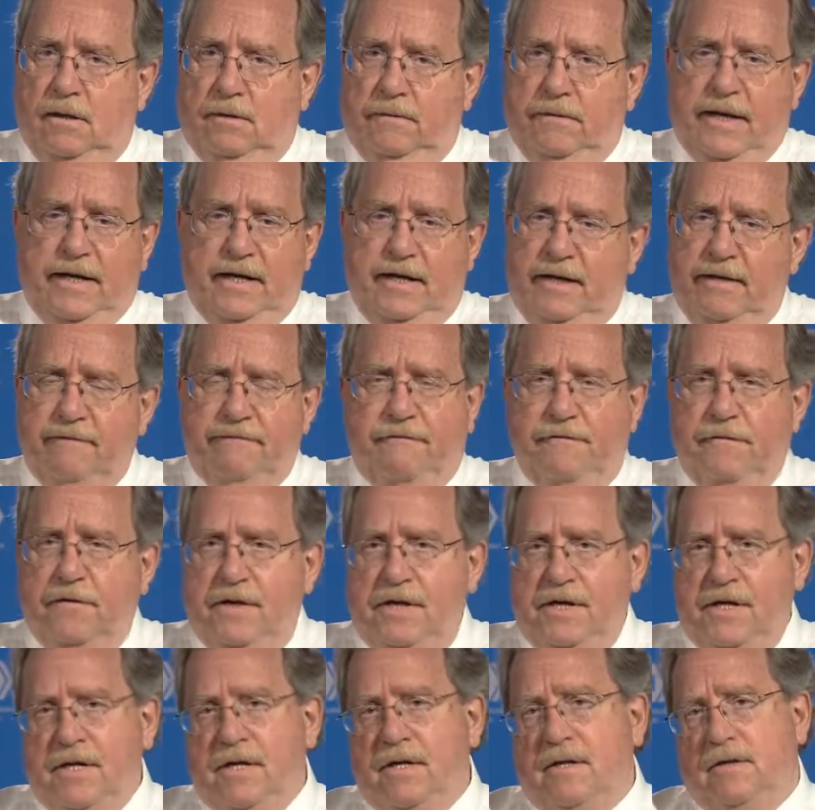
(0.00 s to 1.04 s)
They live for
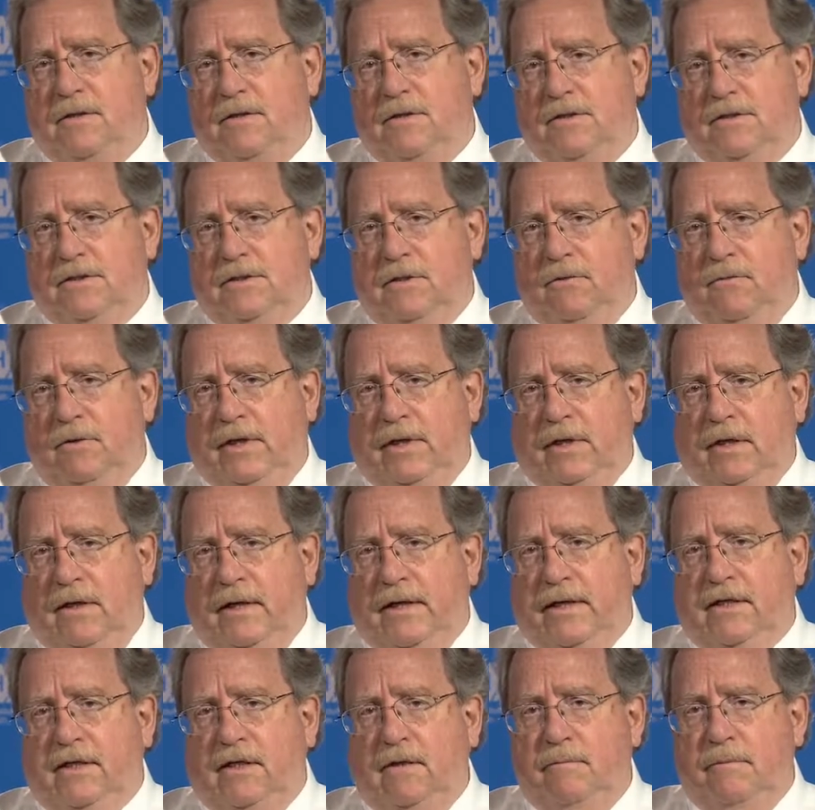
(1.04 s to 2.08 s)
years, so we
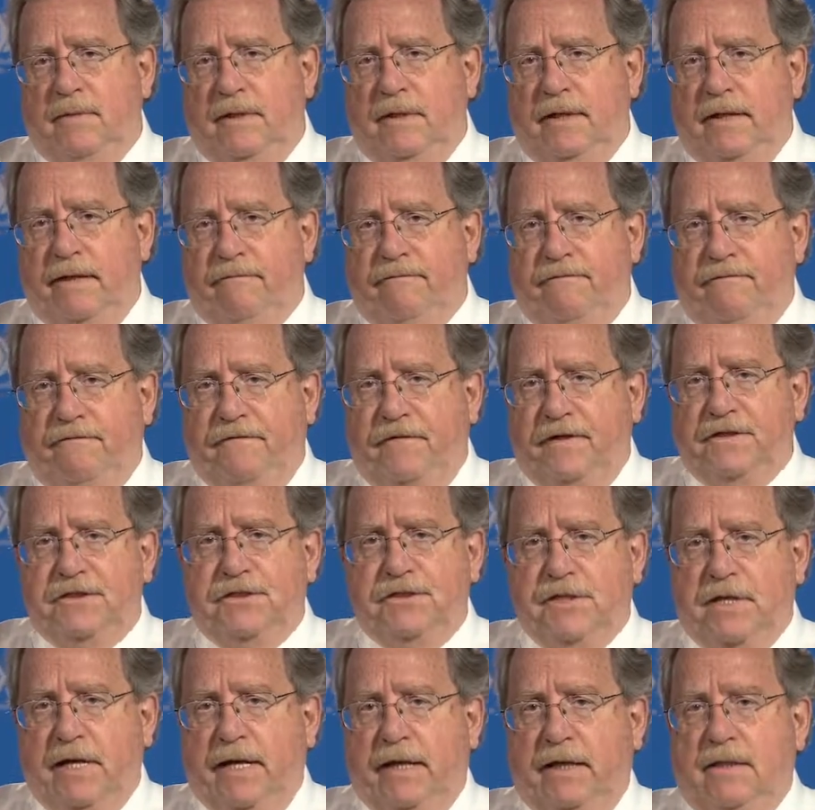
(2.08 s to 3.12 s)
collect them and have
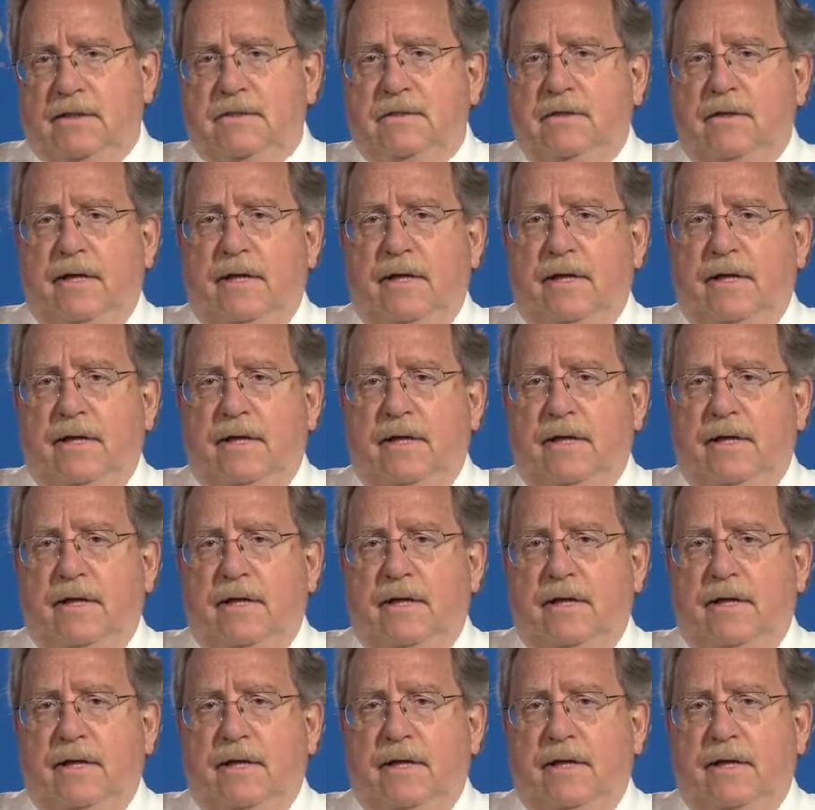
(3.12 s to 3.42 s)
fish tanks